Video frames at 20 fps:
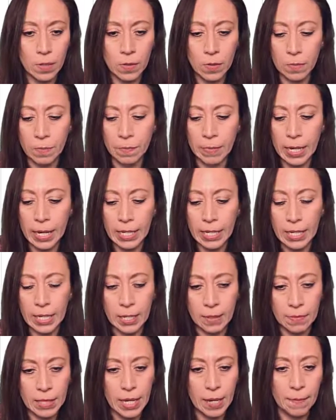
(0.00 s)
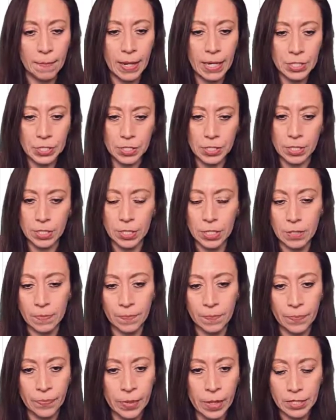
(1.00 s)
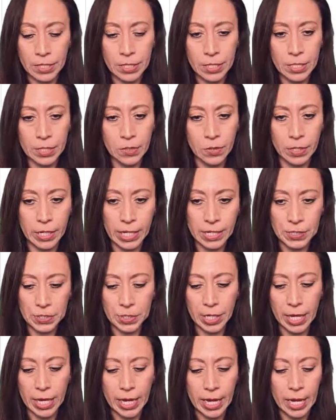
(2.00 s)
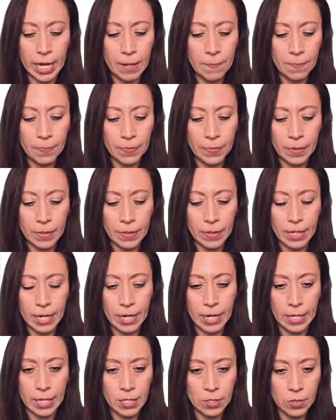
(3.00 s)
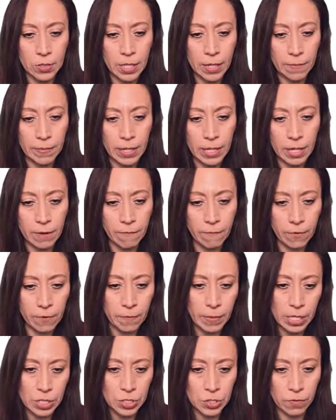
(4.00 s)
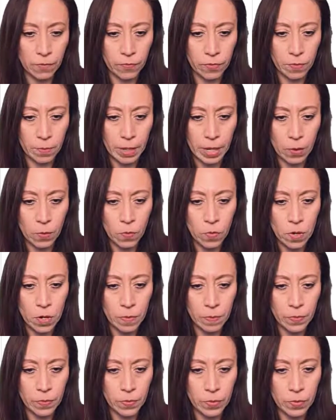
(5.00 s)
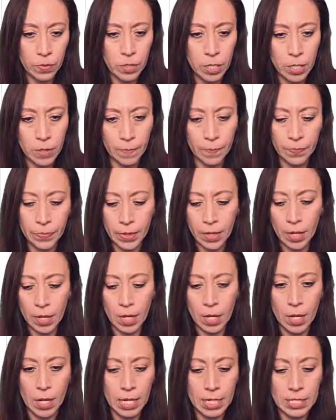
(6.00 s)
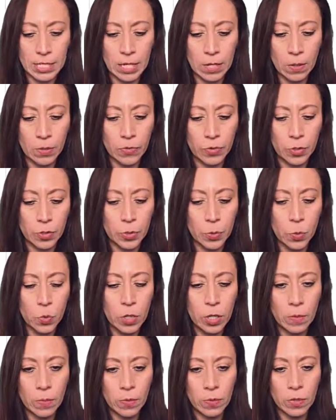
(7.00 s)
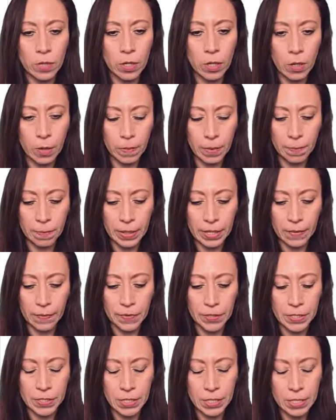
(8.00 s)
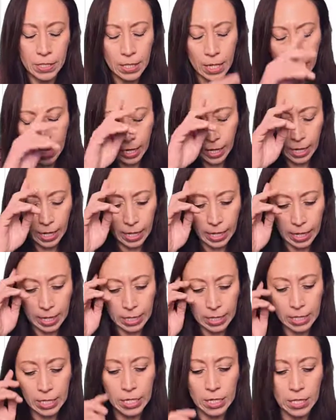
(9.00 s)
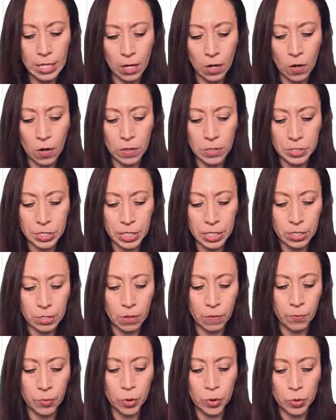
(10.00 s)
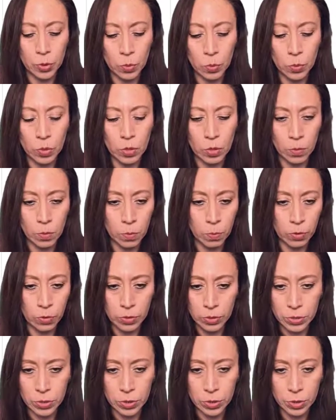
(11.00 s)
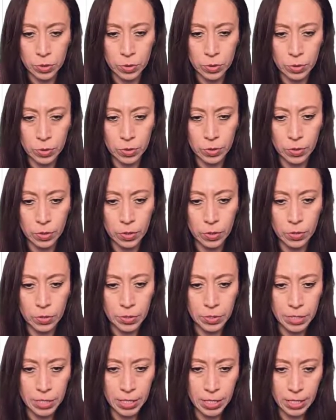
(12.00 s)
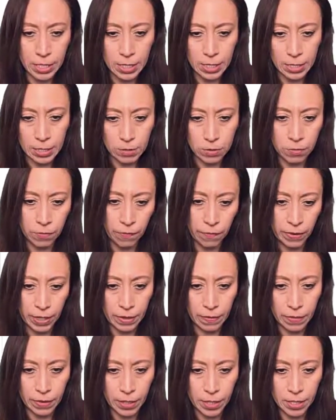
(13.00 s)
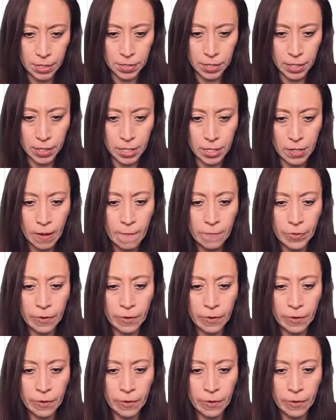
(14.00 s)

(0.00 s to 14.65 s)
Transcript: My sheets. This is gonna say that it's gonna bring information from a workbook, Excel.workbook, open parentheses, and I need the content of those workbooks. So contents, to find that is